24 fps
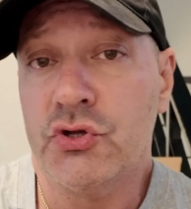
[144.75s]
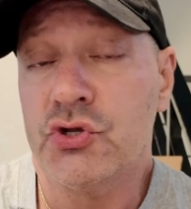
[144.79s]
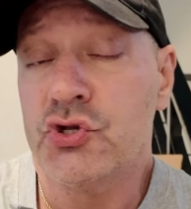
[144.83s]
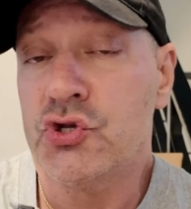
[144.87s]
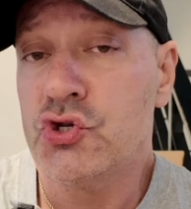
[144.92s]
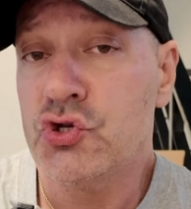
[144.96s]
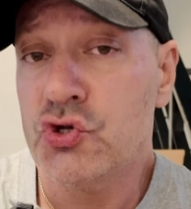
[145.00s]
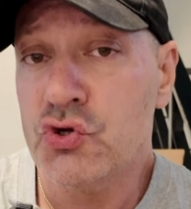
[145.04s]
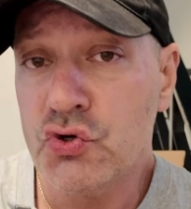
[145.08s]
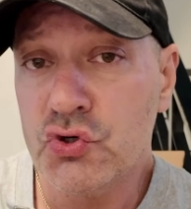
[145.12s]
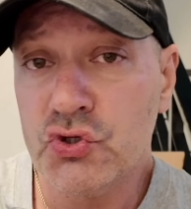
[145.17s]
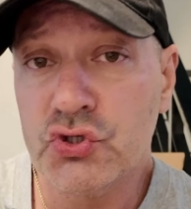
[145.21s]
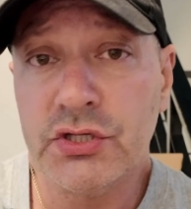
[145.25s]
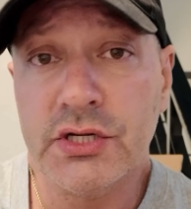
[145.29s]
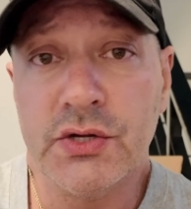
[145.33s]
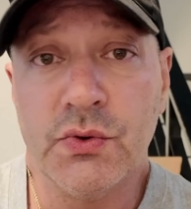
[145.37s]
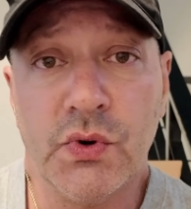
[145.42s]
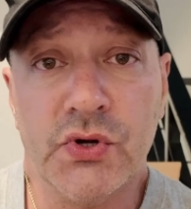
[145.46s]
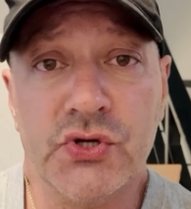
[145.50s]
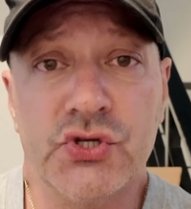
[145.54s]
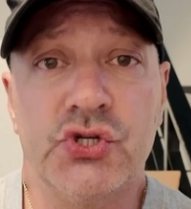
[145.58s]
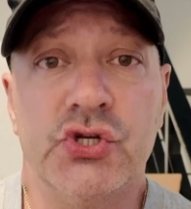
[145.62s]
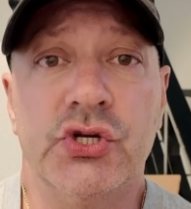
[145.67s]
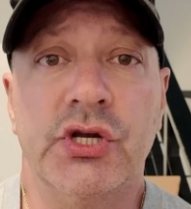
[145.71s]
usually
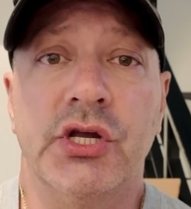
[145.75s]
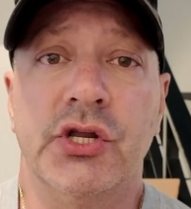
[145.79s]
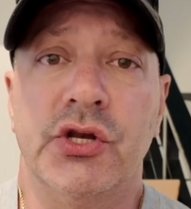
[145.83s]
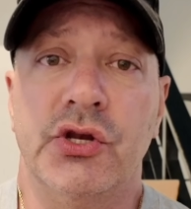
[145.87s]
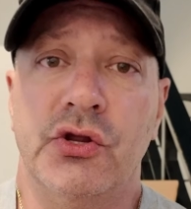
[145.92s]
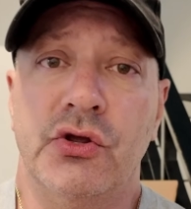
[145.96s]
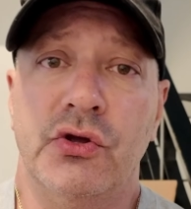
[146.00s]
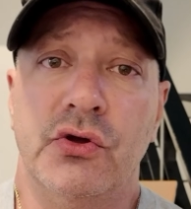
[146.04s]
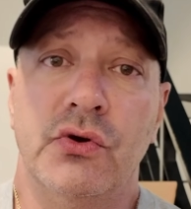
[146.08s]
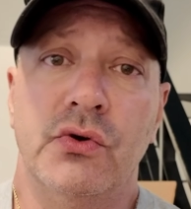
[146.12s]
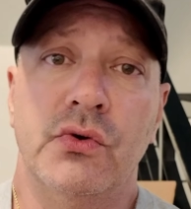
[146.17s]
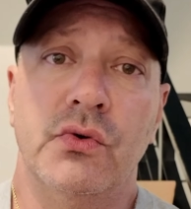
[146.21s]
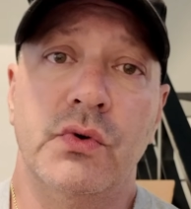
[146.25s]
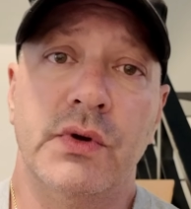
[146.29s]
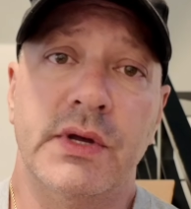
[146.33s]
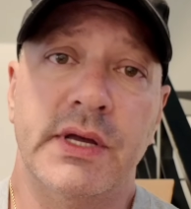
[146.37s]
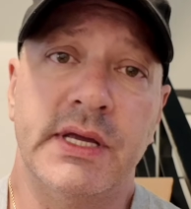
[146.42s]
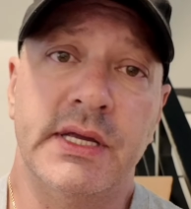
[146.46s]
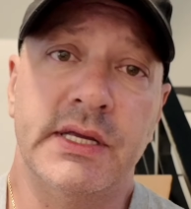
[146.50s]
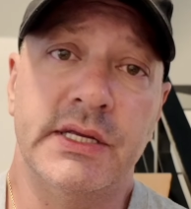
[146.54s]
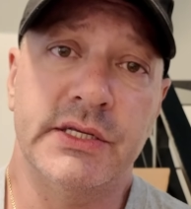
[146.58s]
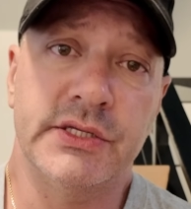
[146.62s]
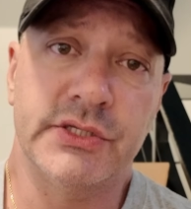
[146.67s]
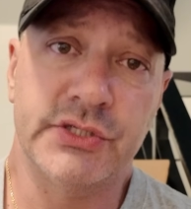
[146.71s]
what you can do
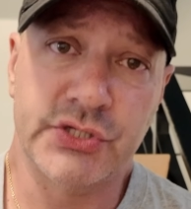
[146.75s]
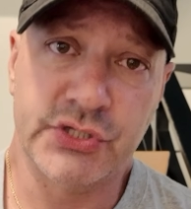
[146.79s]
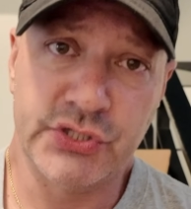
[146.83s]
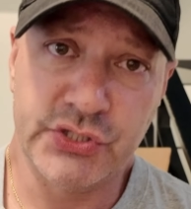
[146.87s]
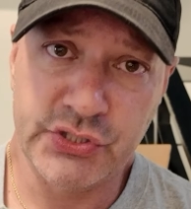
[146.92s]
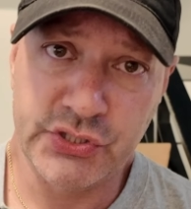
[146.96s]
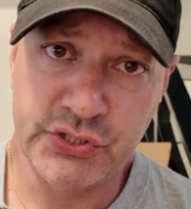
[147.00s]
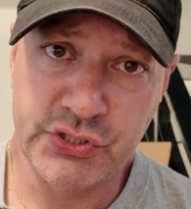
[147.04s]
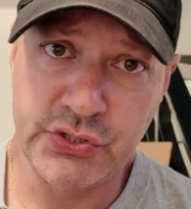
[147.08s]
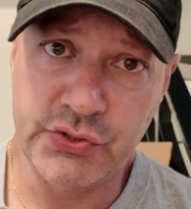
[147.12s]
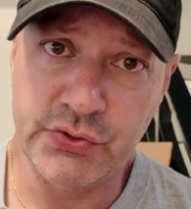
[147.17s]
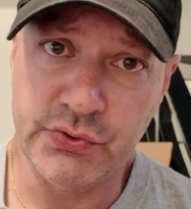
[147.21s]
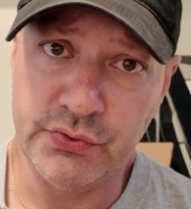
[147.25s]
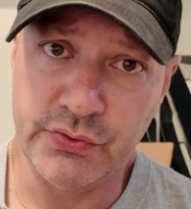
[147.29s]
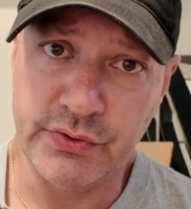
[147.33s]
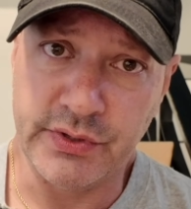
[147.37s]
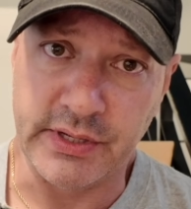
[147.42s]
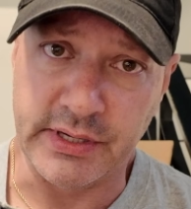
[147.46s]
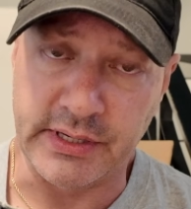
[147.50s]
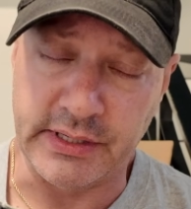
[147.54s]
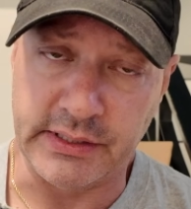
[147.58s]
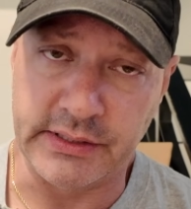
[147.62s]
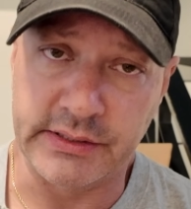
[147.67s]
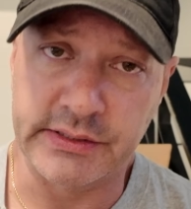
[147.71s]
is two
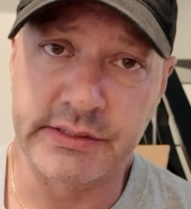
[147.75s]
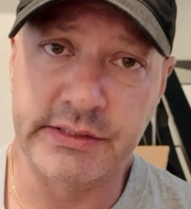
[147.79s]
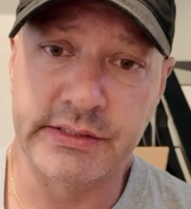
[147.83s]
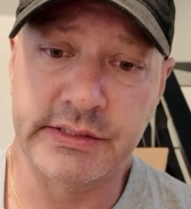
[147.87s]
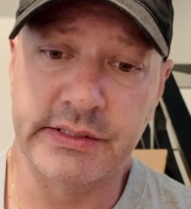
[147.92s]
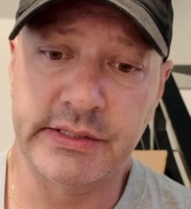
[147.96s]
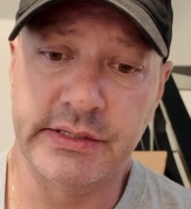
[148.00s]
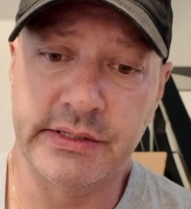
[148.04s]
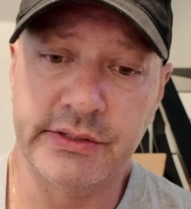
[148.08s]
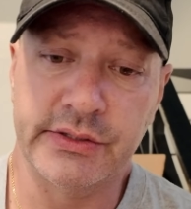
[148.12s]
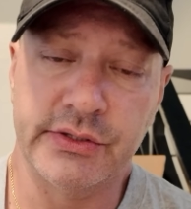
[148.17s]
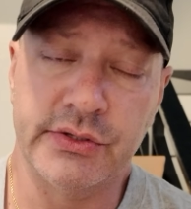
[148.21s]
things.